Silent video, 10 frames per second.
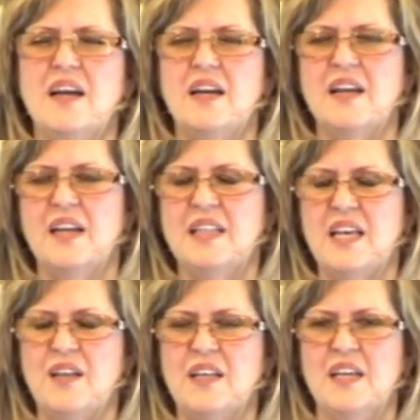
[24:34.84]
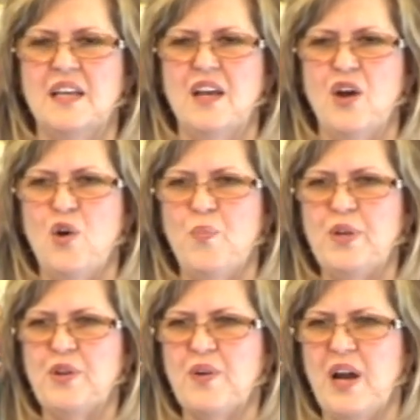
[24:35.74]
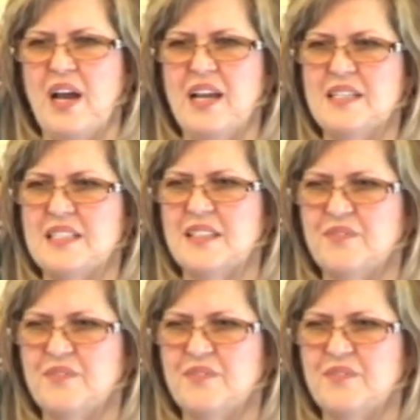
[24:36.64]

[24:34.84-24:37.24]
And then open your eyes.